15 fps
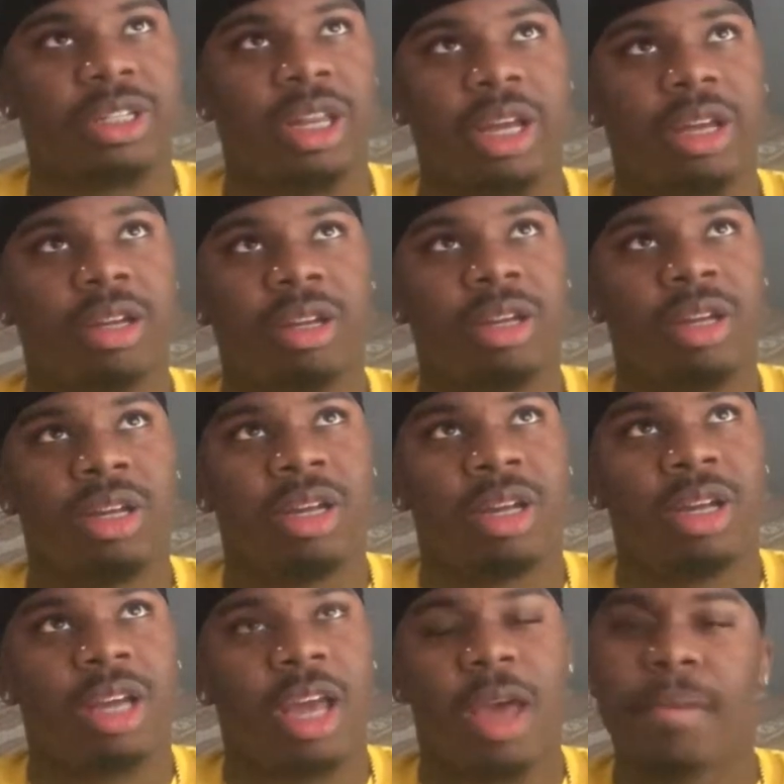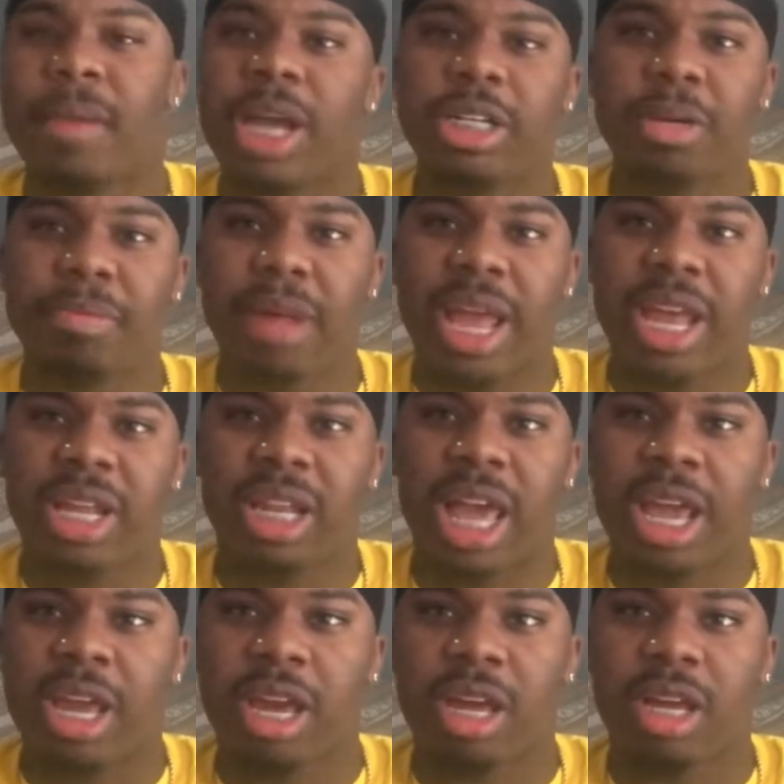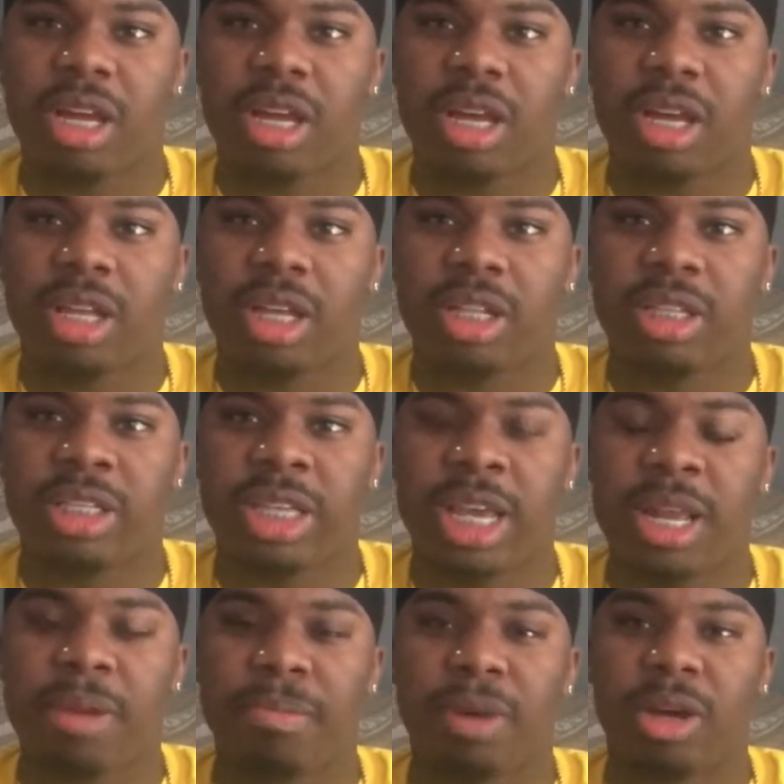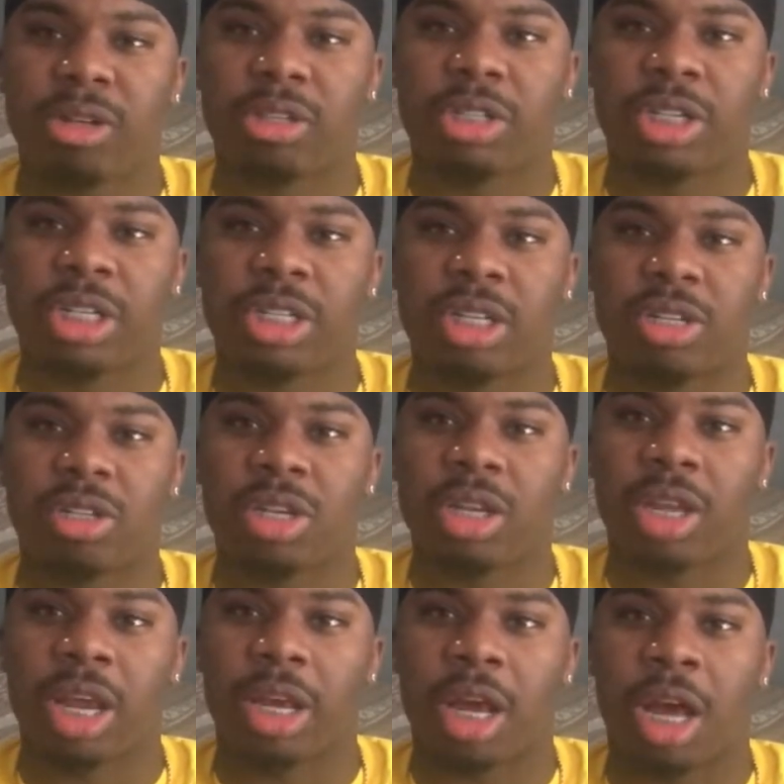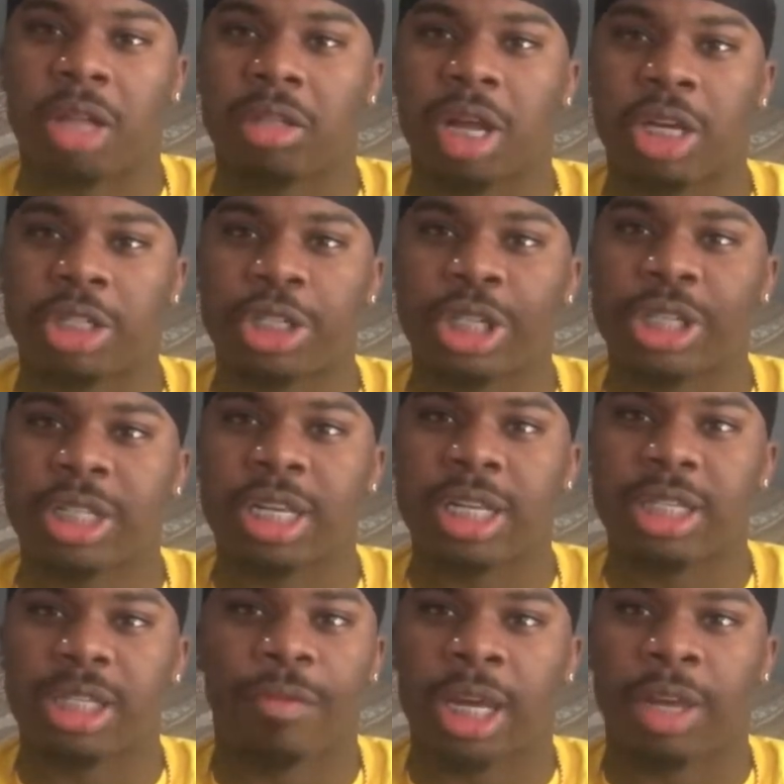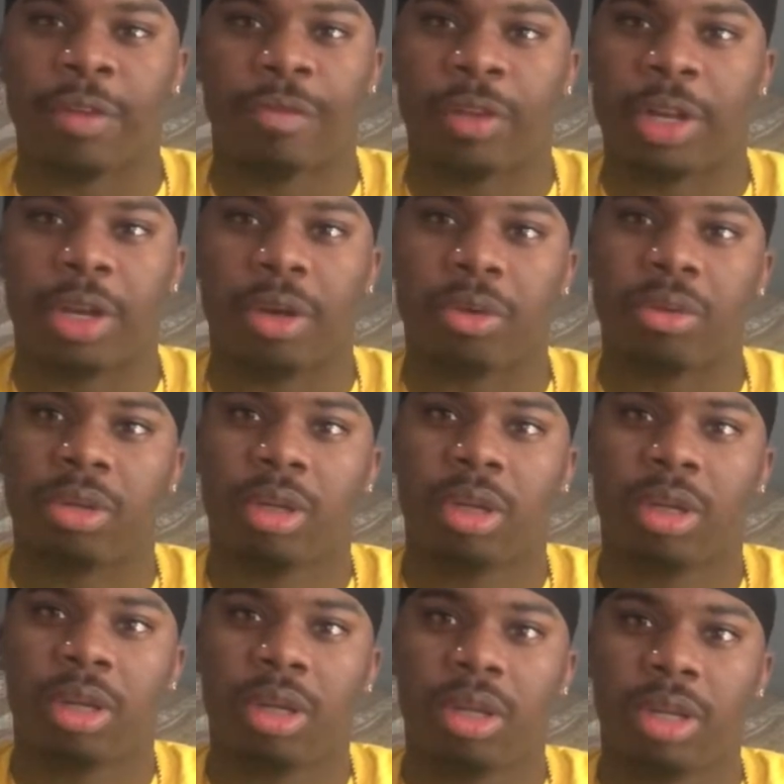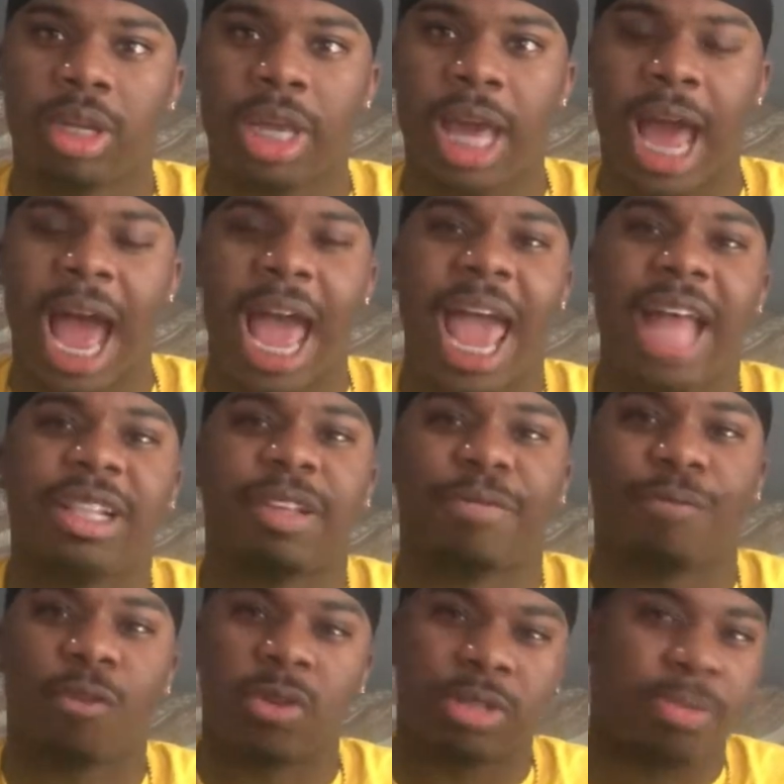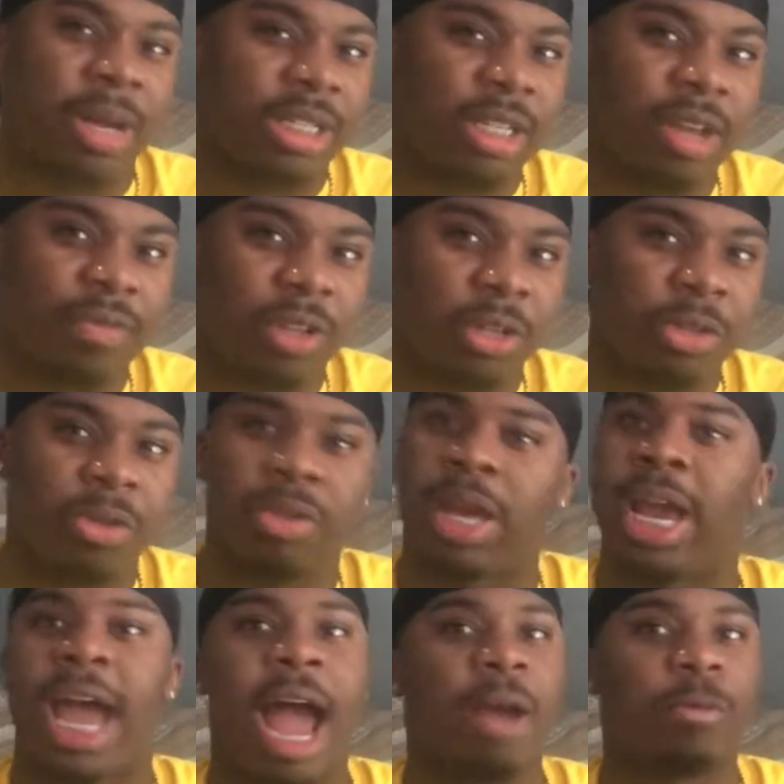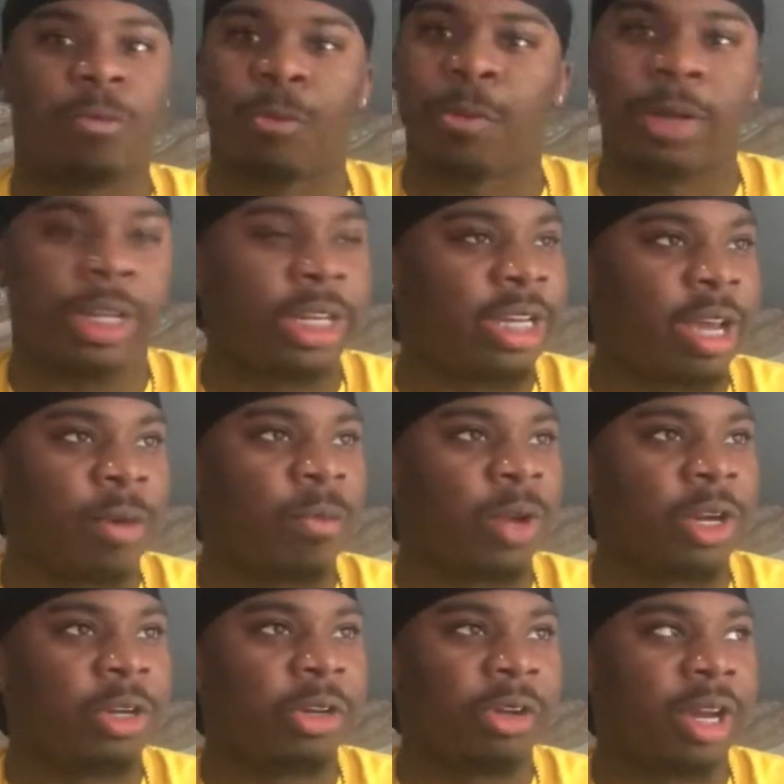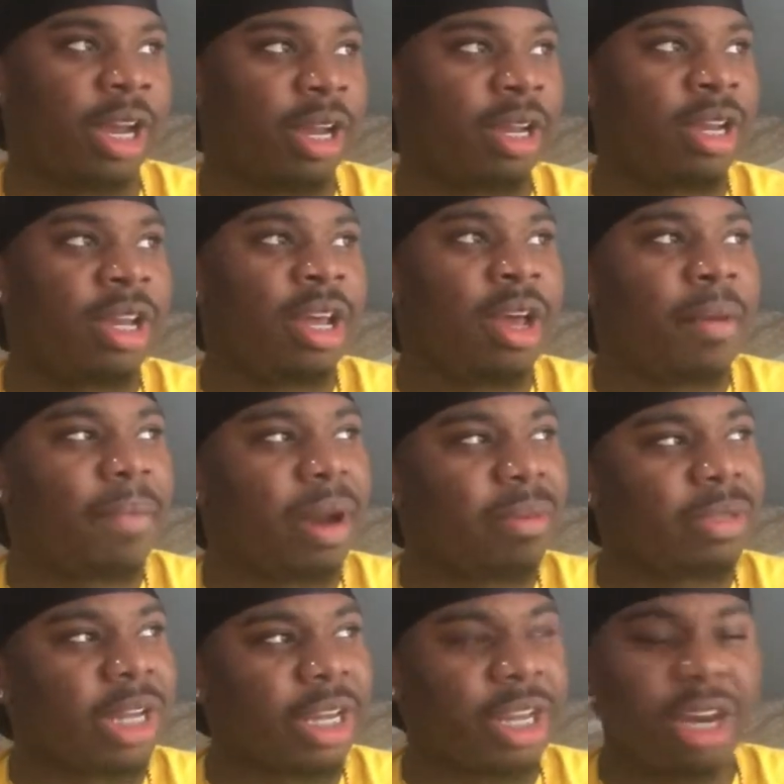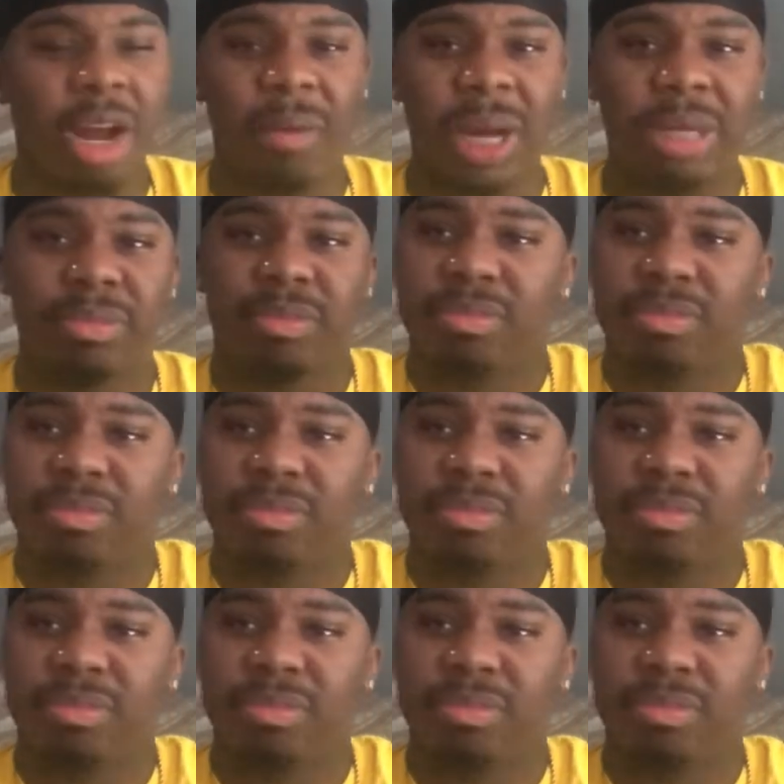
Like, imagine paying like $10 just to see like a 16-second video. Yeah, I had to force myself to do that. I really didn't want to do that. But I was like, you know what?